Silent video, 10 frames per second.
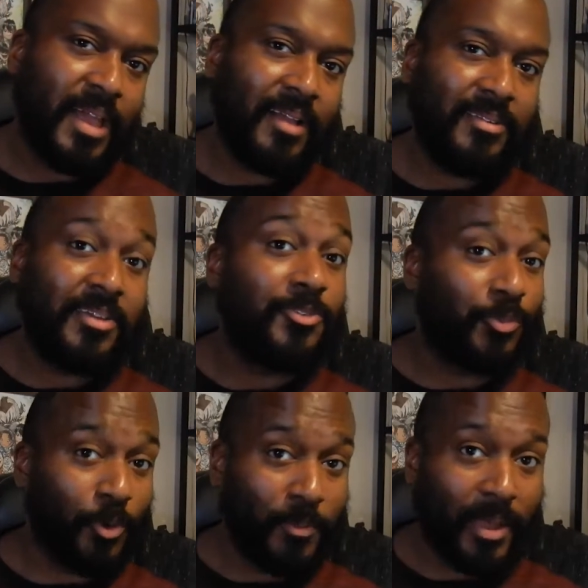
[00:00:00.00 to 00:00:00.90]
is actually his
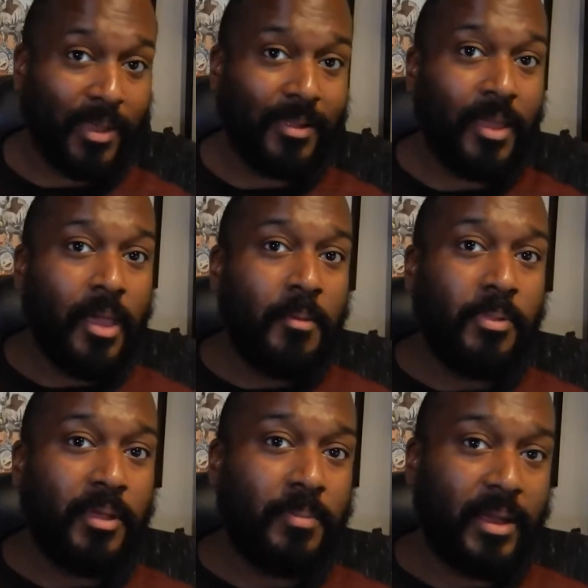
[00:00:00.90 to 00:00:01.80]
roommate,
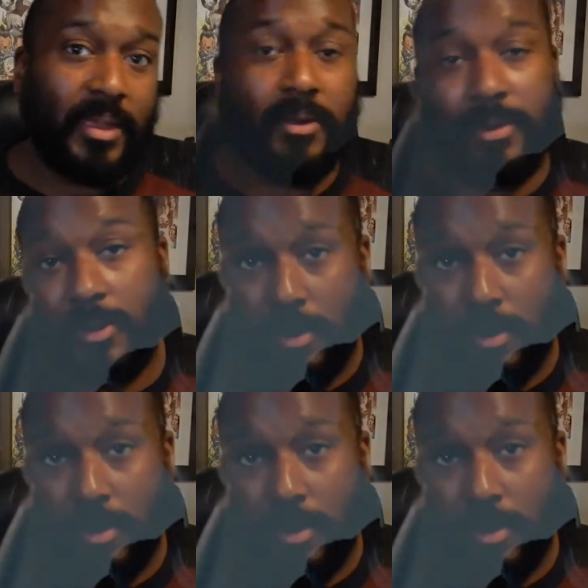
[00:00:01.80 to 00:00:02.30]
played by Kieran